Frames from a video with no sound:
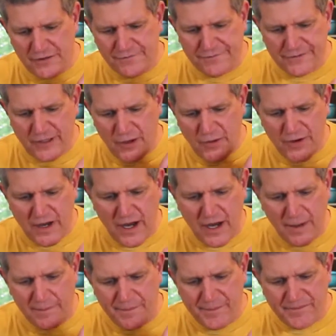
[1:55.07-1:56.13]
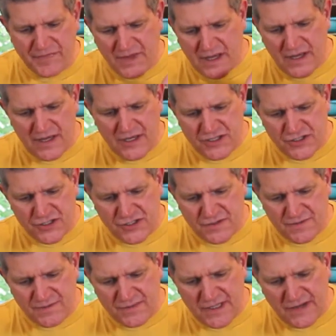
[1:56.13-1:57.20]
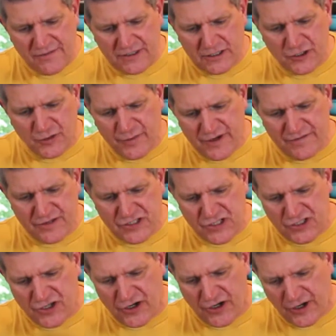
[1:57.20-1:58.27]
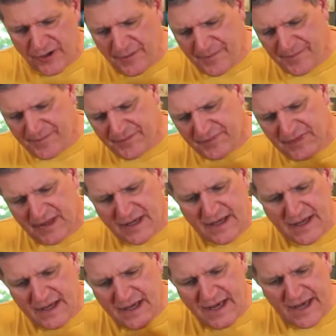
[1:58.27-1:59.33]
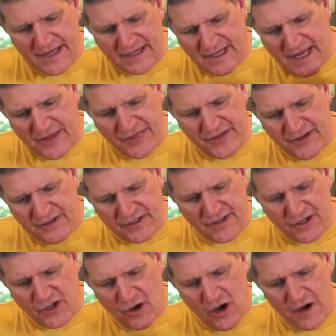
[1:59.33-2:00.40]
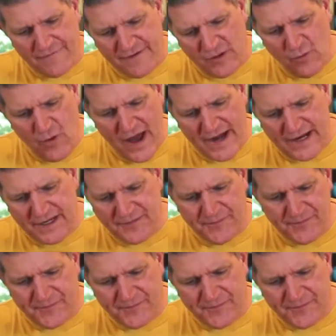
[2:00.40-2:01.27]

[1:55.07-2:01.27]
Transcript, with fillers: will float up. Just give it a little bit of a stir and get the, the coffee wetted